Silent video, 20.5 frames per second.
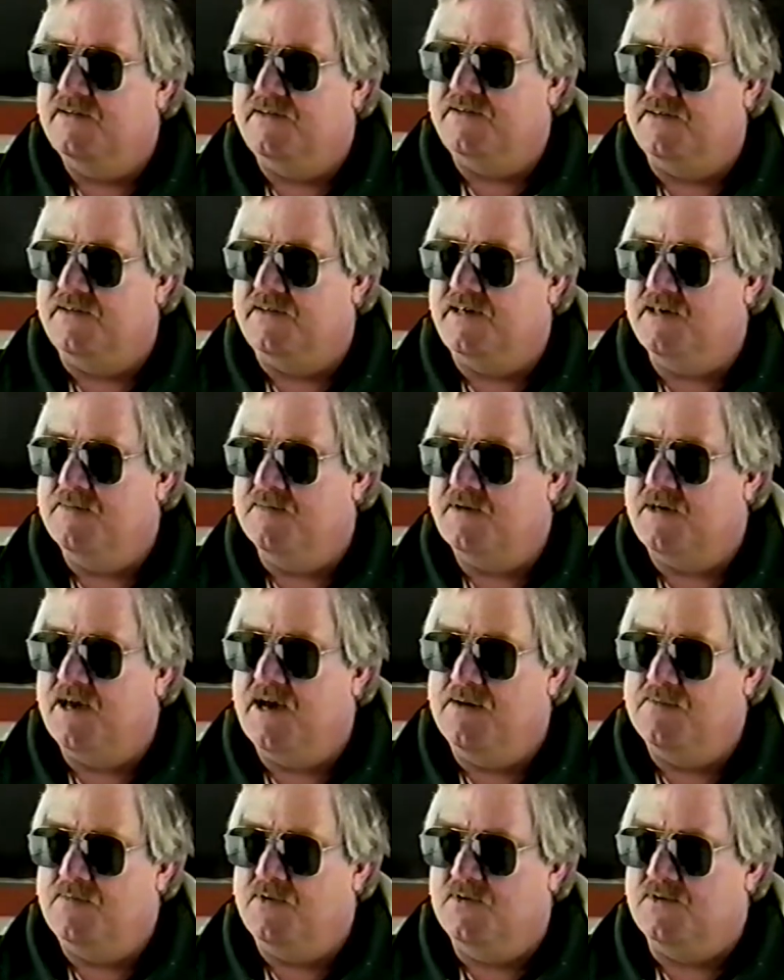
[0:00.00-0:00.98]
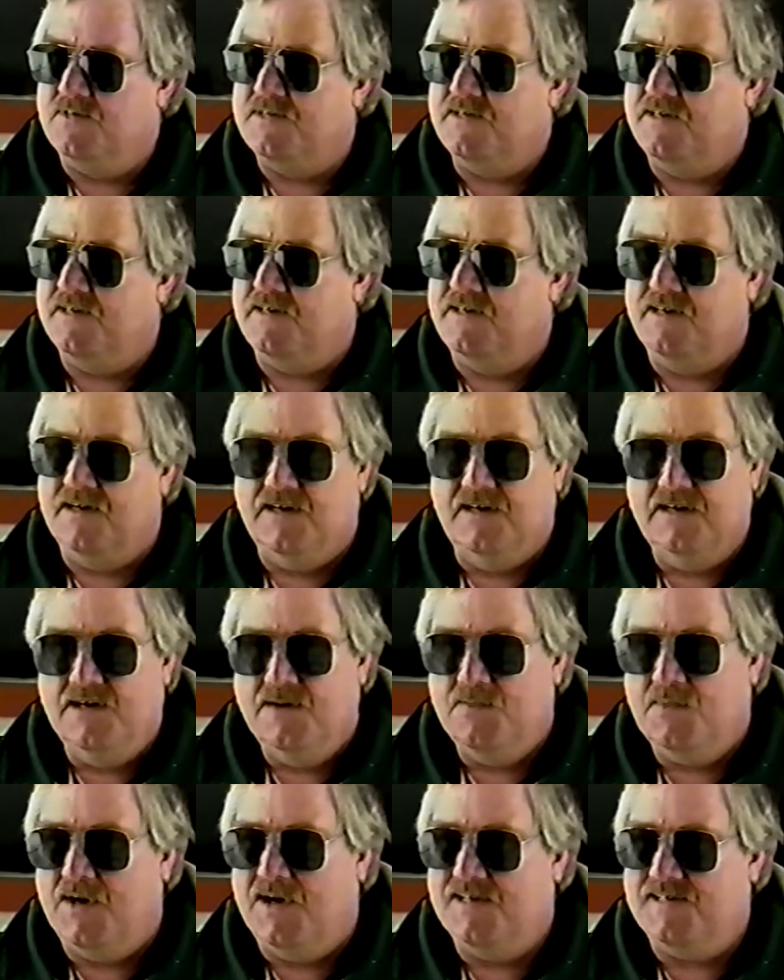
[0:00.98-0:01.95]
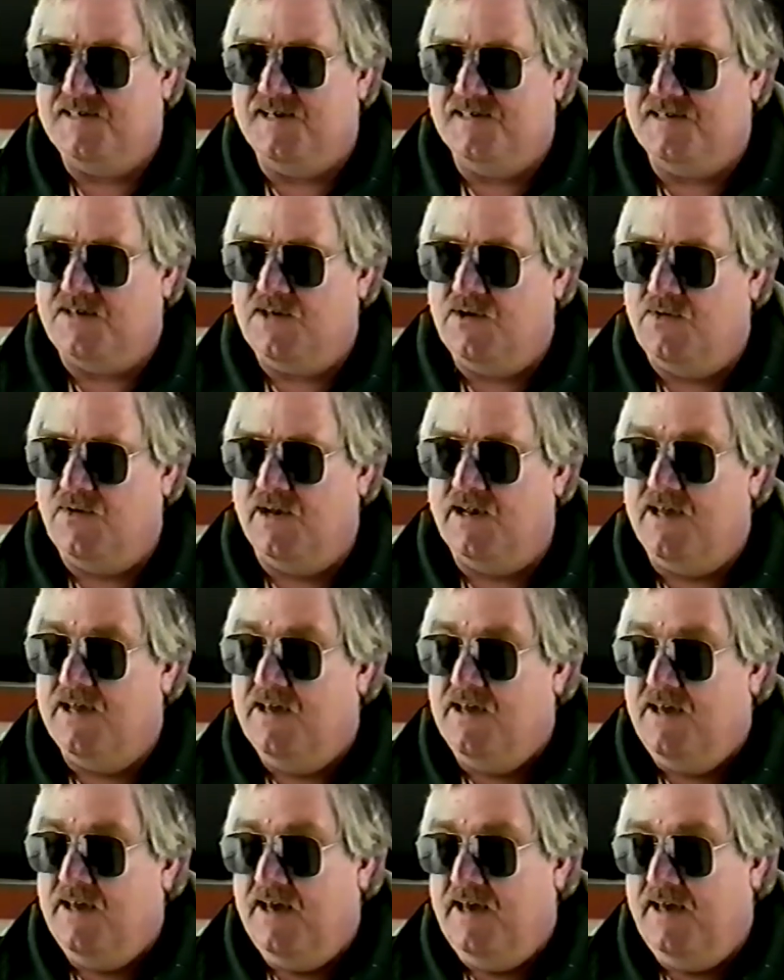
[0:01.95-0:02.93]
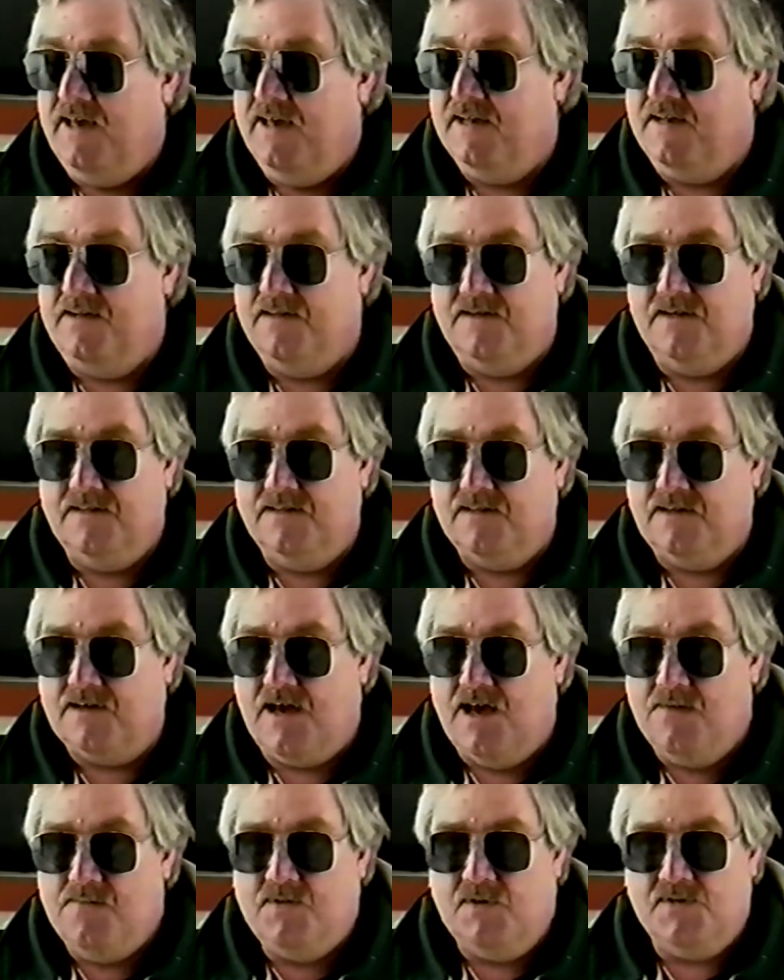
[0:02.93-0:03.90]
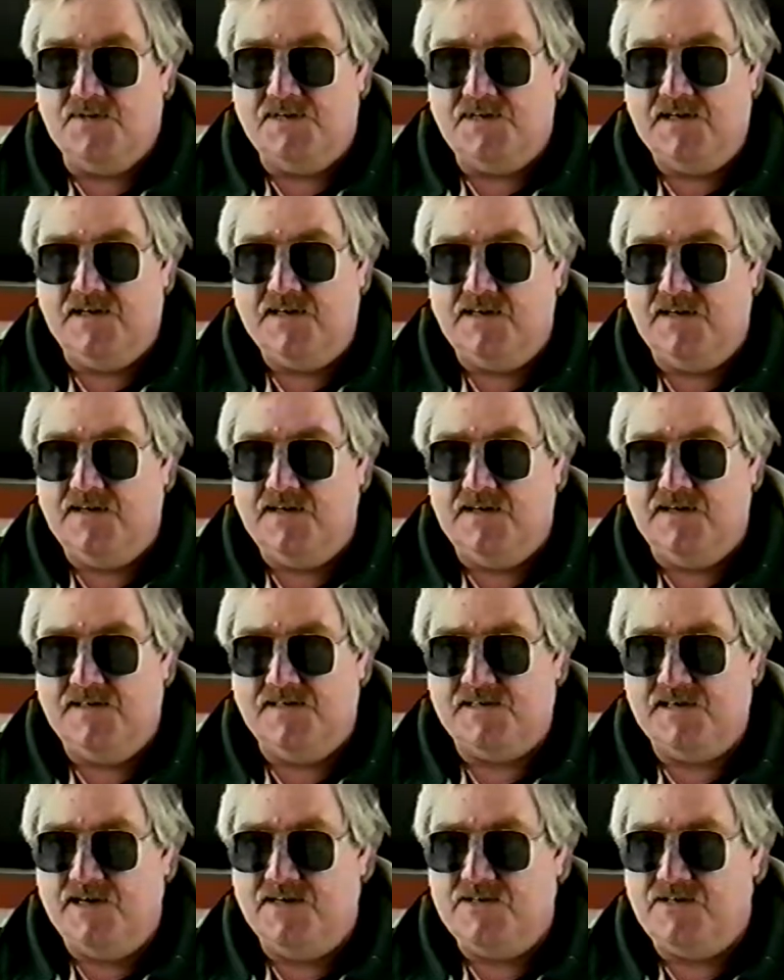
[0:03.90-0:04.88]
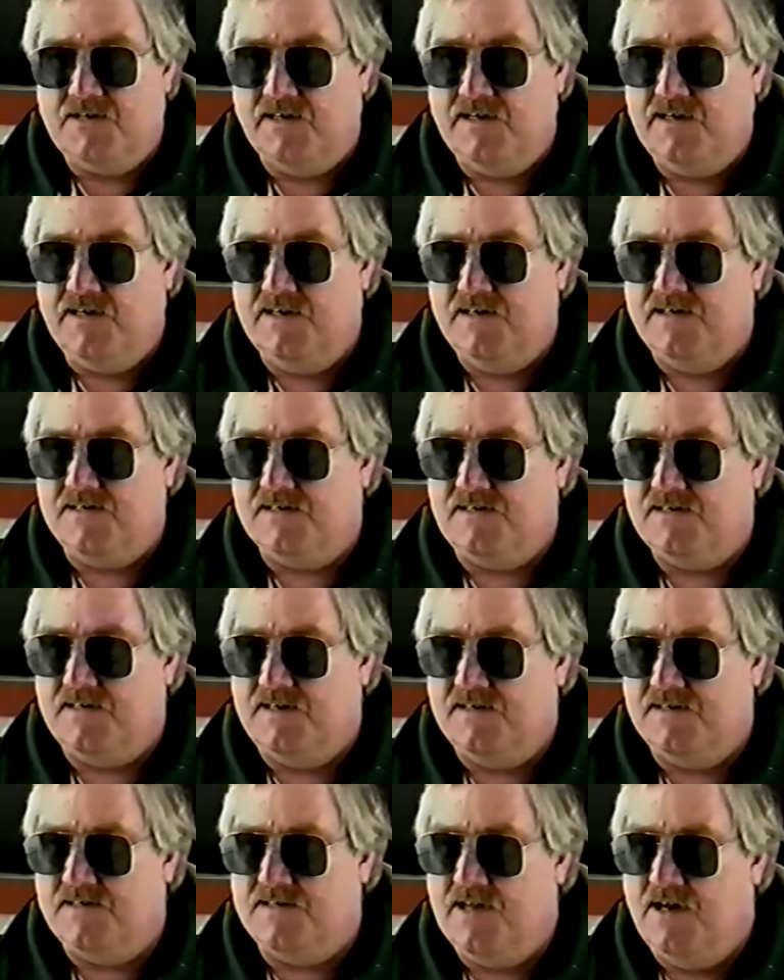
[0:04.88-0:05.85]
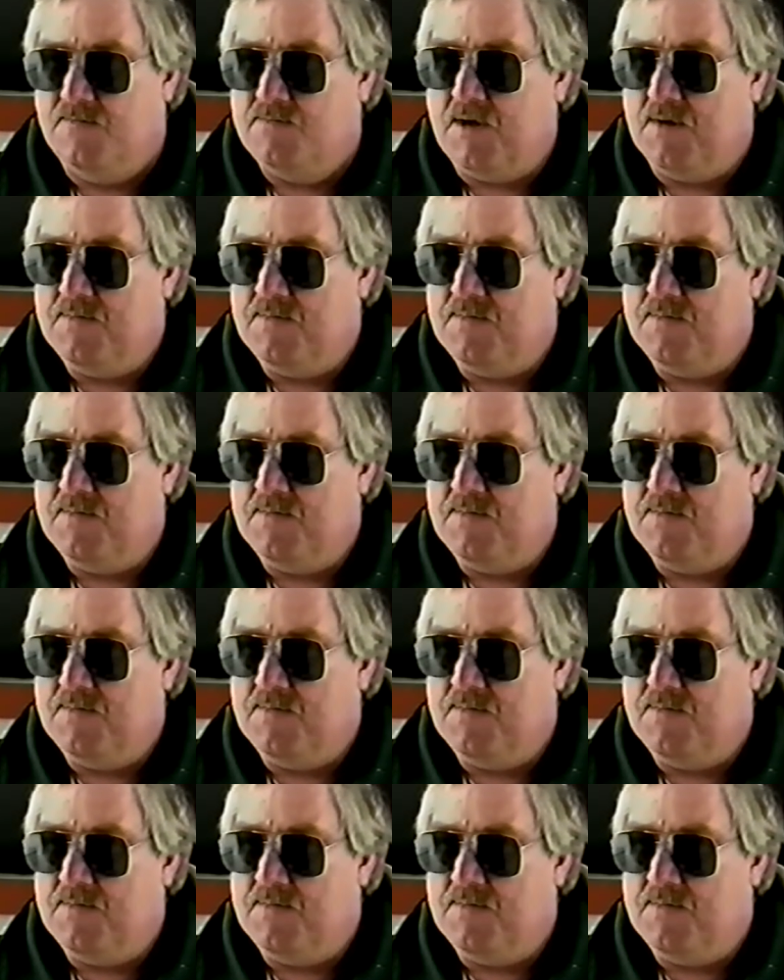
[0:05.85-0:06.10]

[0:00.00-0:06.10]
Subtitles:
to keep the composting process going. And the composting essentially is done by